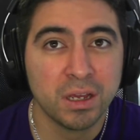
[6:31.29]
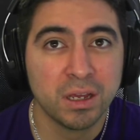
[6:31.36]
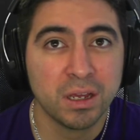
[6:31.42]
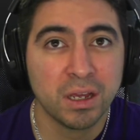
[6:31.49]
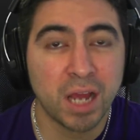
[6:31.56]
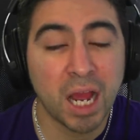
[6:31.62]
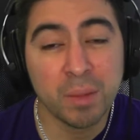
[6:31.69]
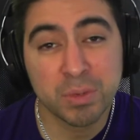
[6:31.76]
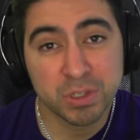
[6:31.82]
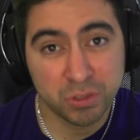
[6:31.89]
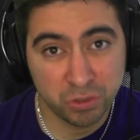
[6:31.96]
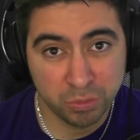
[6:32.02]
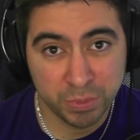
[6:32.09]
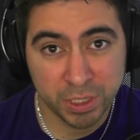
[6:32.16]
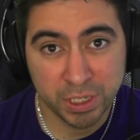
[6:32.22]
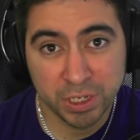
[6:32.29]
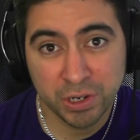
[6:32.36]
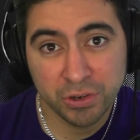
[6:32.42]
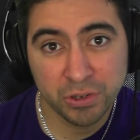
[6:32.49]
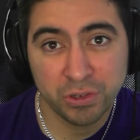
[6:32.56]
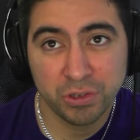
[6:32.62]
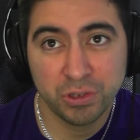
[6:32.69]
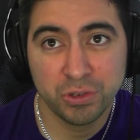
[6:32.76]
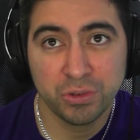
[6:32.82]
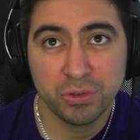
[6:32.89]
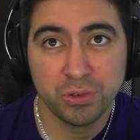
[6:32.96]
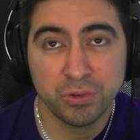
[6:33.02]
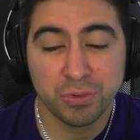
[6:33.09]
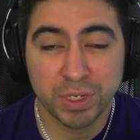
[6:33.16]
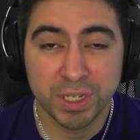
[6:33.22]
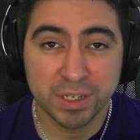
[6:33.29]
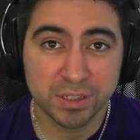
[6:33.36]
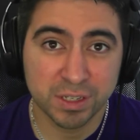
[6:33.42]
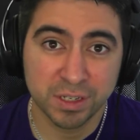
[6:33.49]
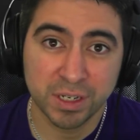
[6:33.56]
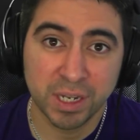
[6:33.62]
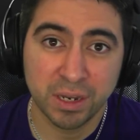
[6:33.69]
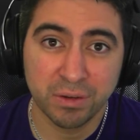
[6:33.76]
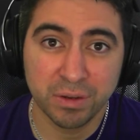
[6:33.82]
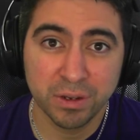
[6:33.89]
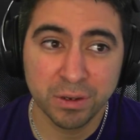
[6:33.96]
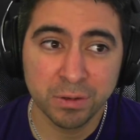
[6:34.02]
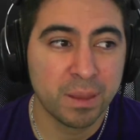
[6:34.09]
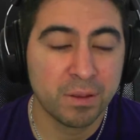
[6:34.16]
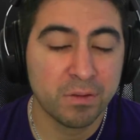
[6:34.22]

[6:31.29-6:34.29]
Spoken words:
I'm assuming here, unique scenario.